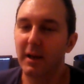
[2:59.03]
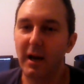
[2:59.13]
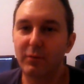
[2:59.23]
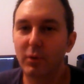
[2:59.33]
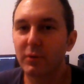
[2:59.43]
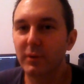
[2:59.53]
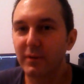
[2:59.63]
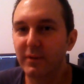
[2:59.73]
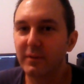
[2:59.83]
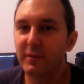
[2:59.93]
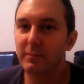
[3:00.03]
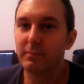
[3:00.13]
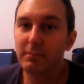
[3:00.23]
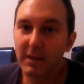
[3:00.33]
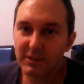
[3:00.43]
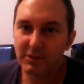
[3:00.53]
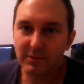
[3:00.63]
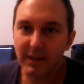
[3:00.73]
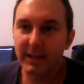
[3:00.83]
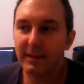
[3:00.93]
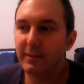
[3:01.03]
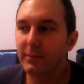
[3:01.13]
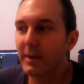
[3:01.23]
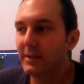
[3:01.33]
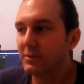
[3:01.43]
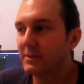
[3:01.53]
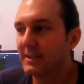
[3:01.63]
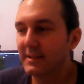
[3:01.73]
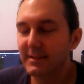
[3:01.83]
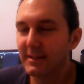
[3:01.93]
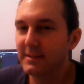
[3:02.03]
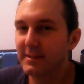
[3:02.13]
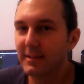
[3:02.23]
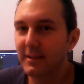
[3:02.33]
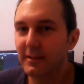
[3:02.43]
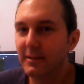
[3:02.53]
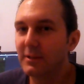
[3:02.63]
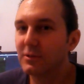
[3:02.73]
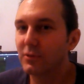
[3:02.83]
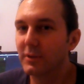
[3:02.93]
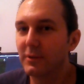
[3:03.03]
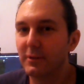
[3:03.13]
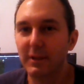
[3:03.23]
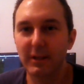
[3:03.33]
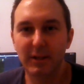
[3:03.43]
I've worked with a system much like the Razer Sixense in an industrial